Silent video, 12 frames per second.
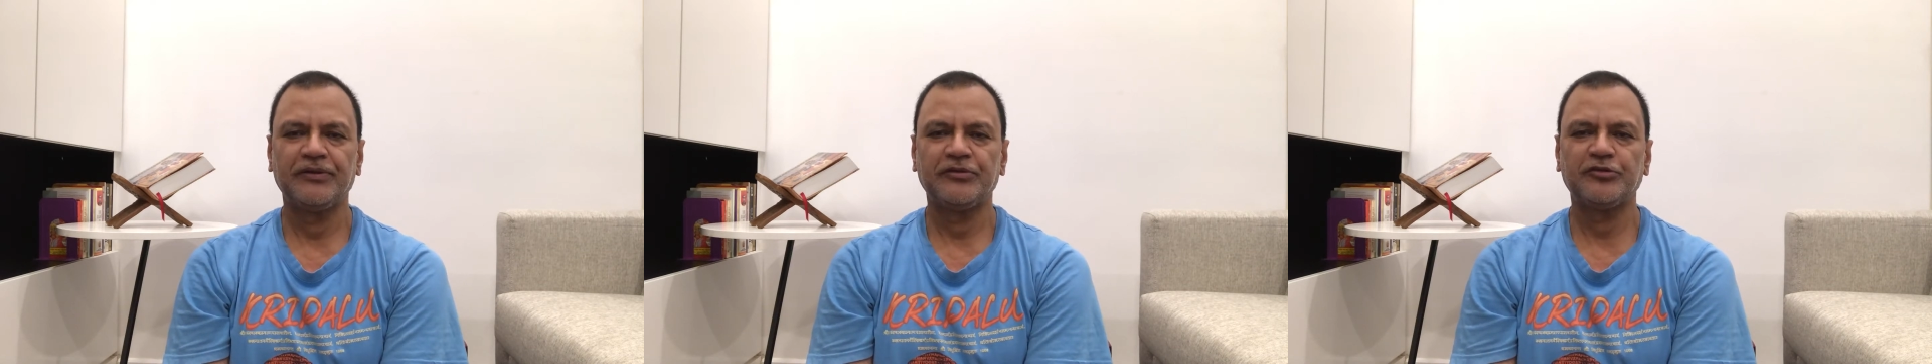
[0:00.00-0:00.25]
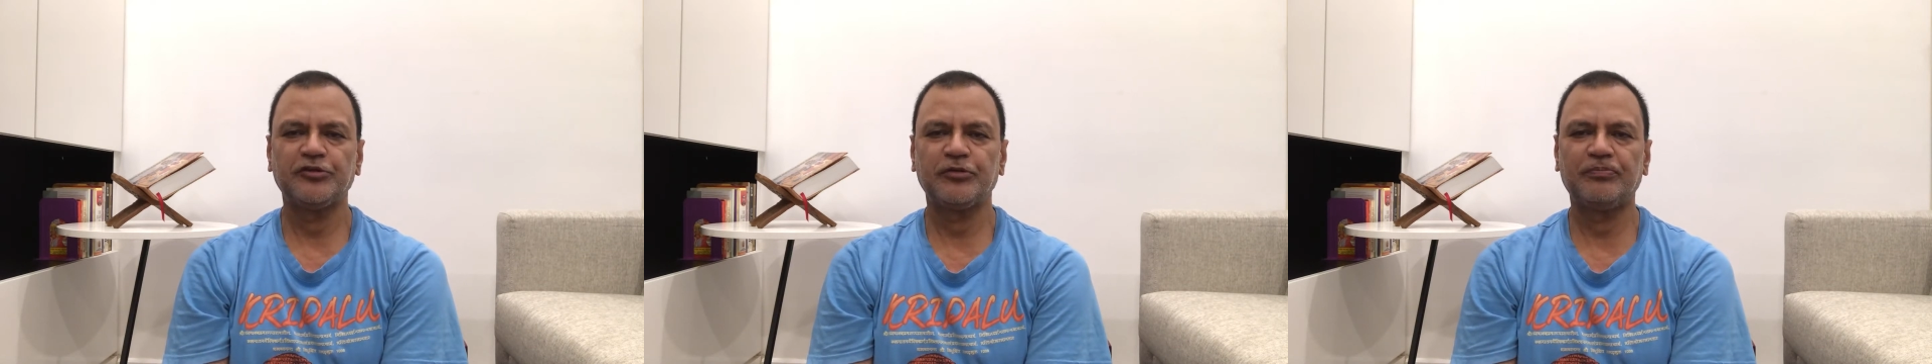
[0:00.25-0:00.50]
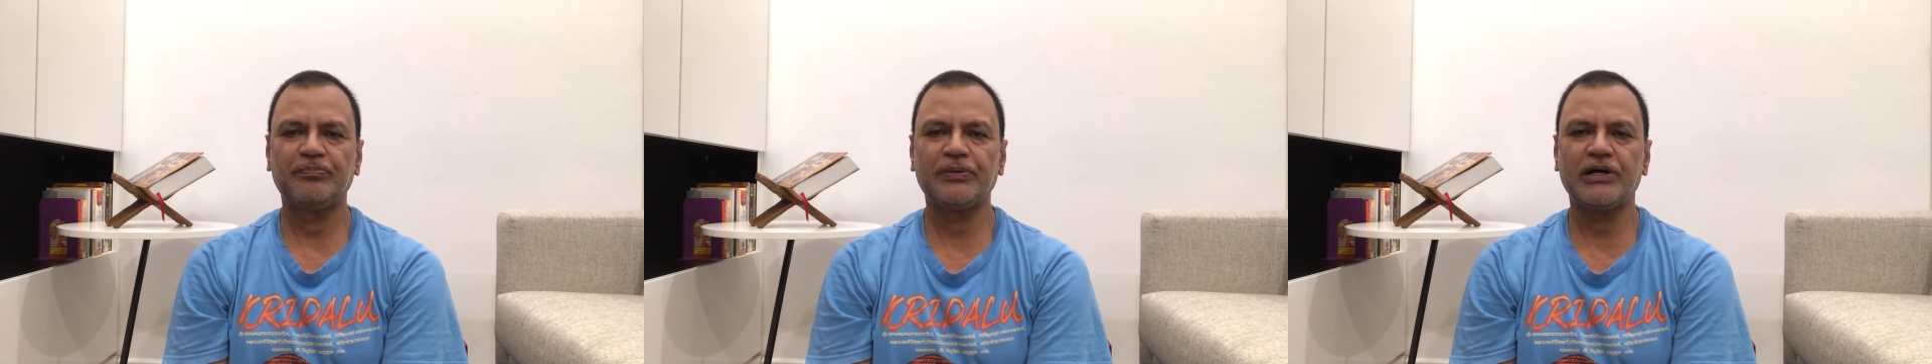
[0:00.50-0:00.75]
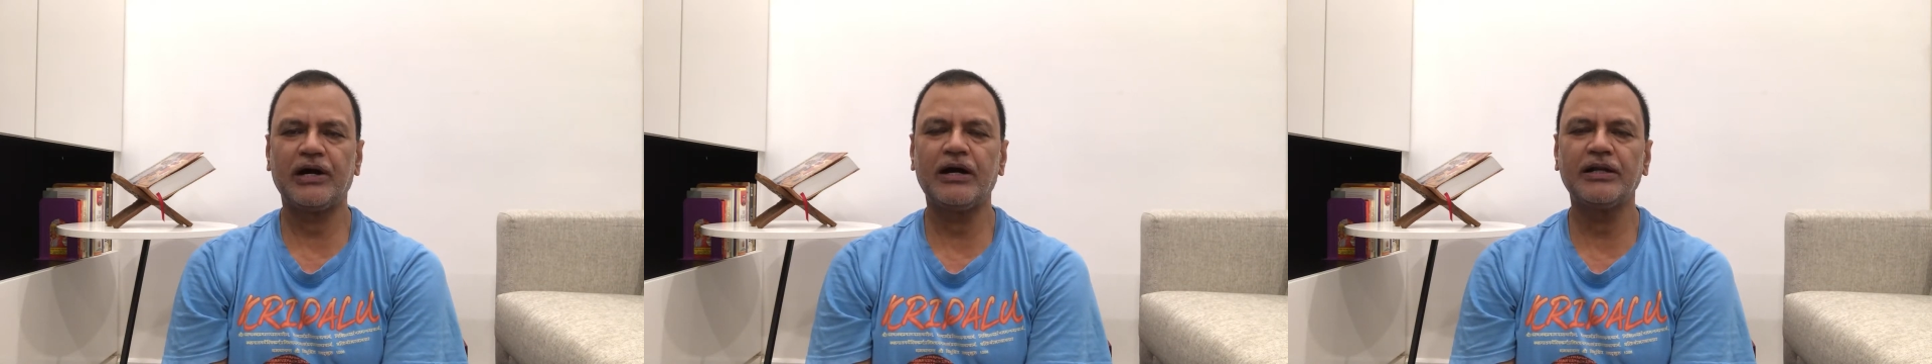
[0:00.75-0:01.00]
So
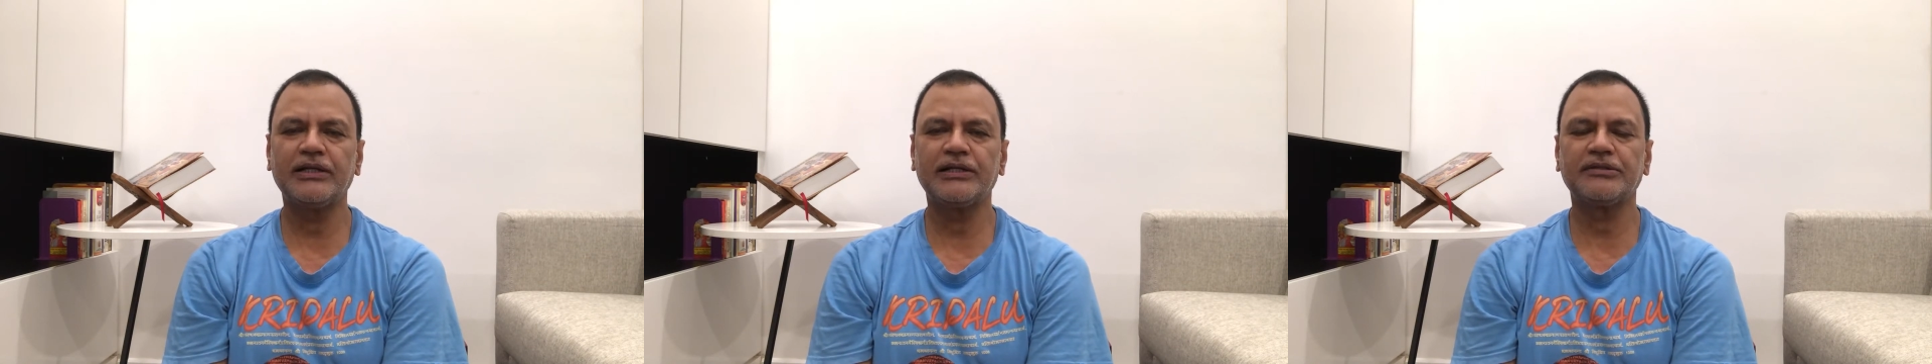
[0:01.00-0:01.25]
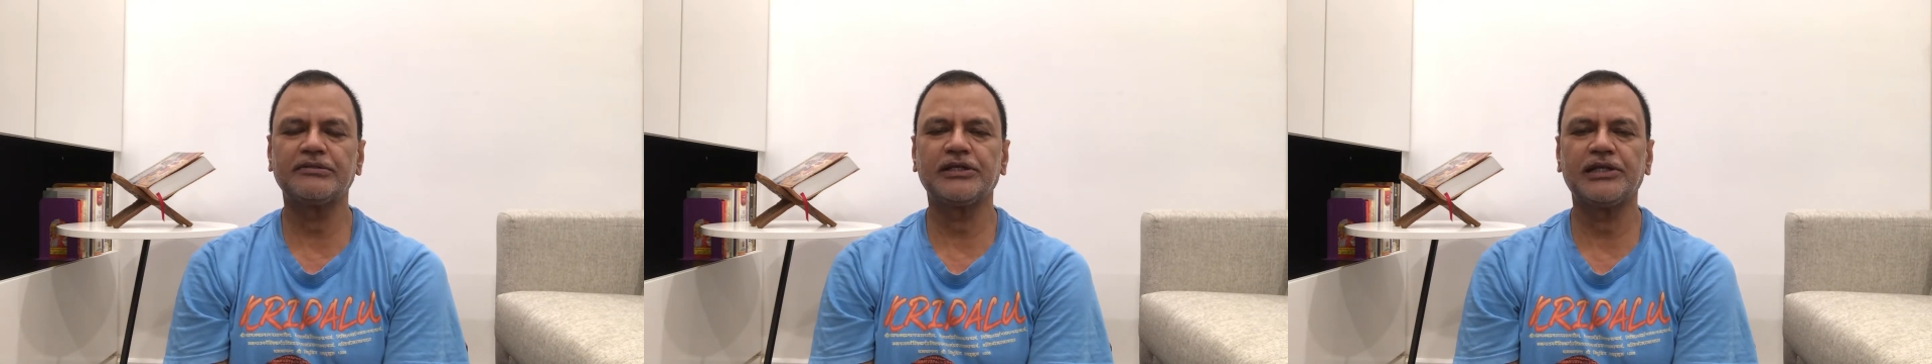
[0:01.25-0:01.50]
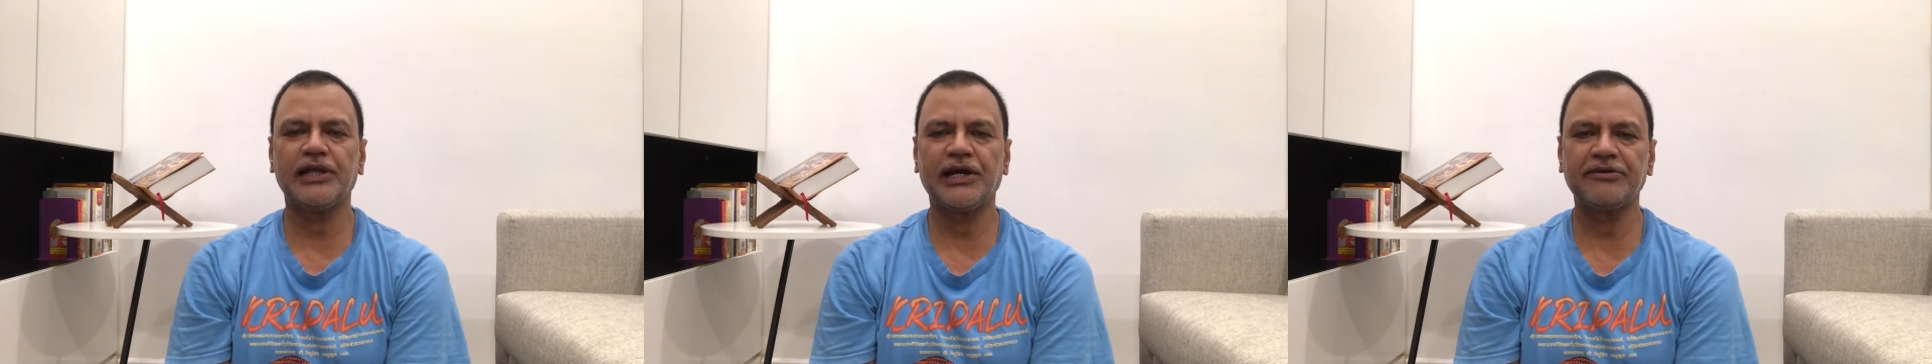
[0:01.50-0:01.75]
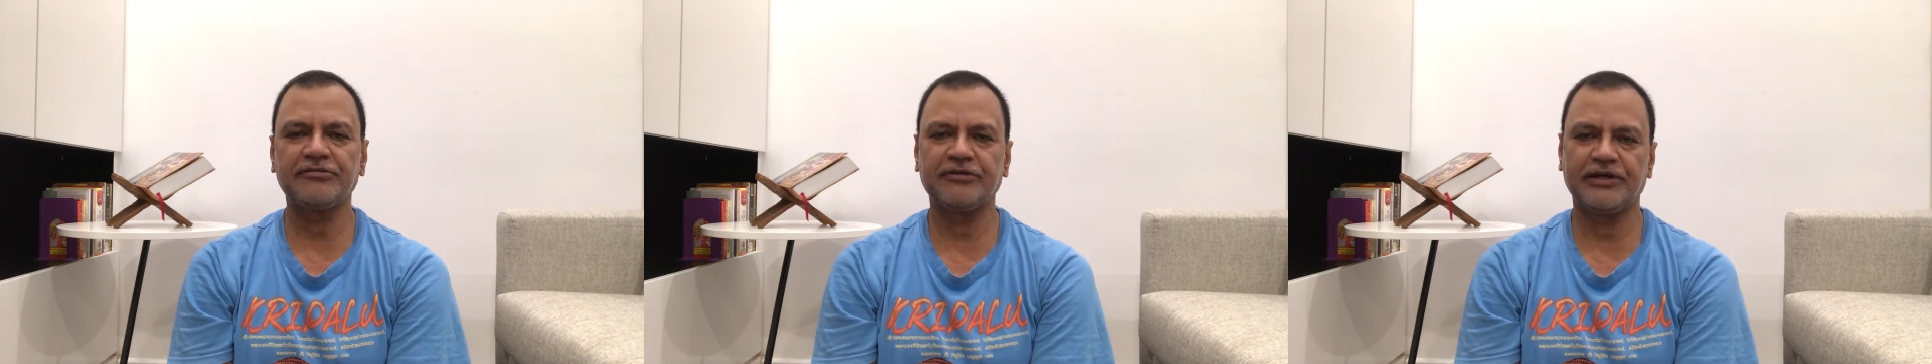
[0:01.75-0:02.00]
pran is the
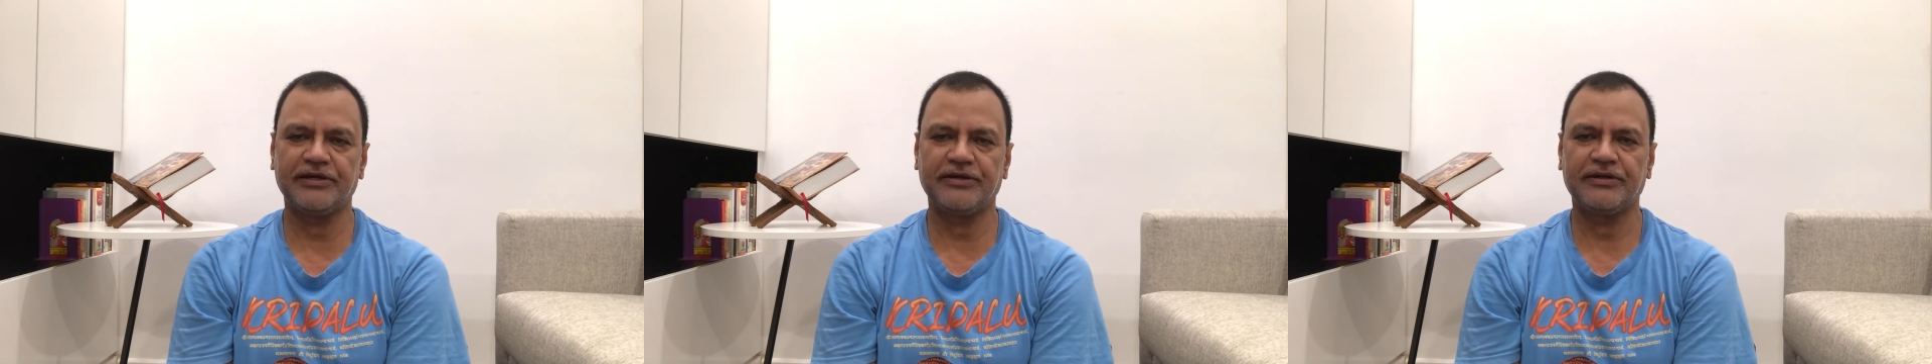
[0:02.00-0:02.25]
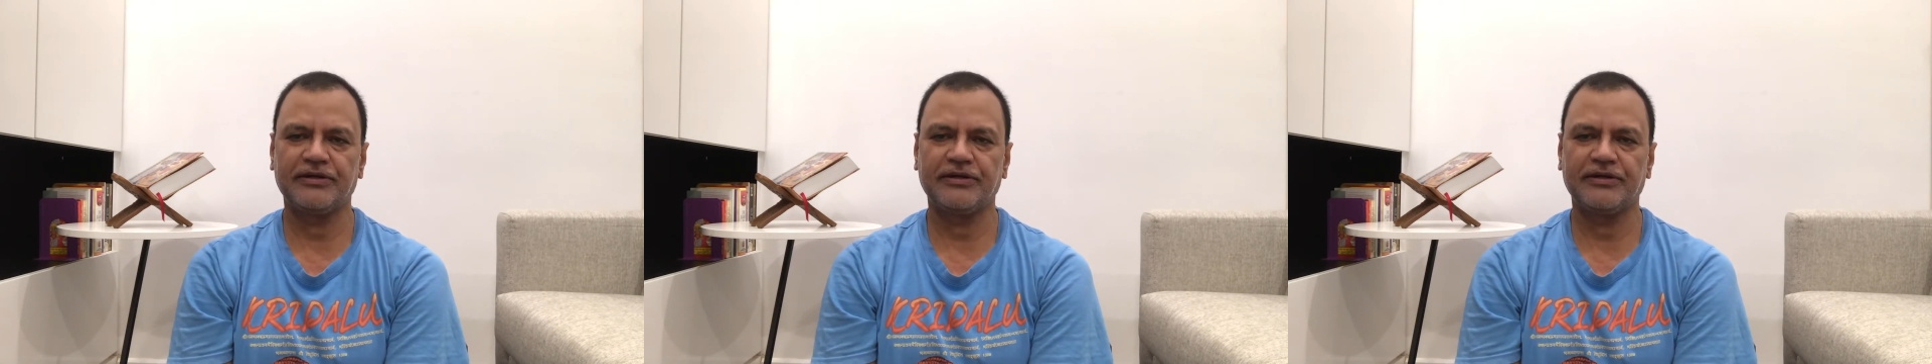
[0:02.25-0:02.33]
life air.